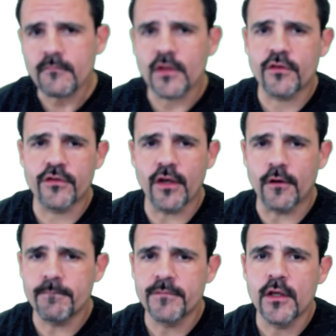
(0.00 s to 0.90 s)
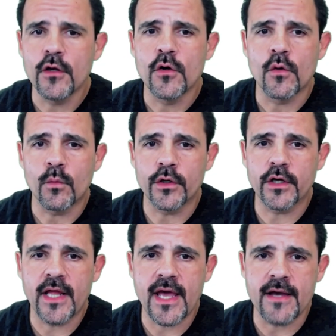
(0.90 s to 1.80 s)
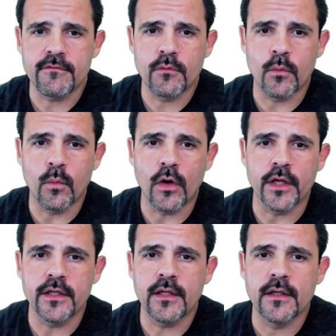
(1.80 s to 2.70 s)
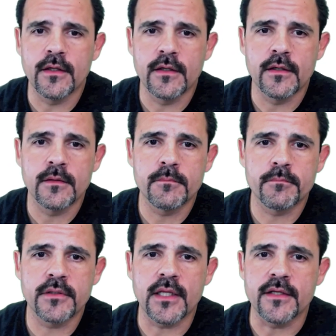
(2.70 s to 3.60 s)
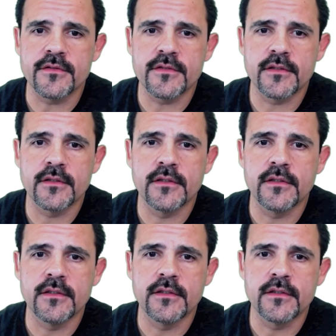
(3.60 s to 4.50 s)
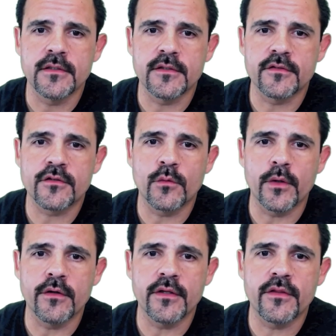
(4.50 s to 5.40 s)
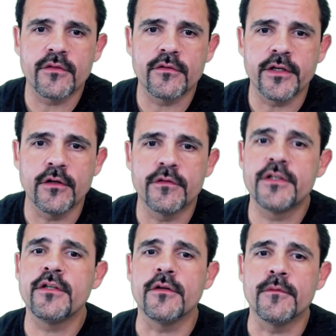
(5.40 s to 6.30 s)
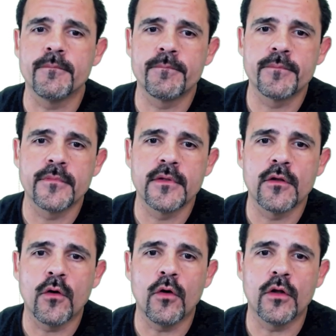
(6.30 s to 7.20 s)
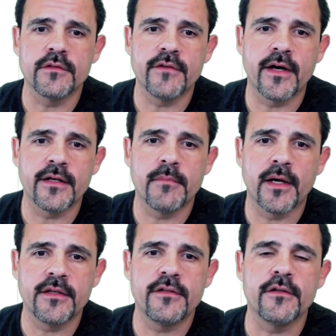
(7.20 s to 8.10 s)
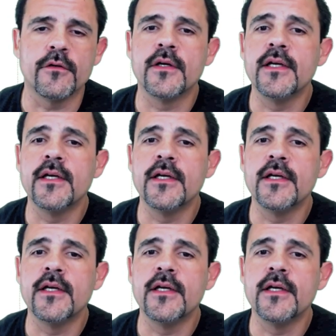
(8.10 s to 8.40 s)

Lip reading: So we're going to have 1 plus the square root of 3 over 2, all divided by 2.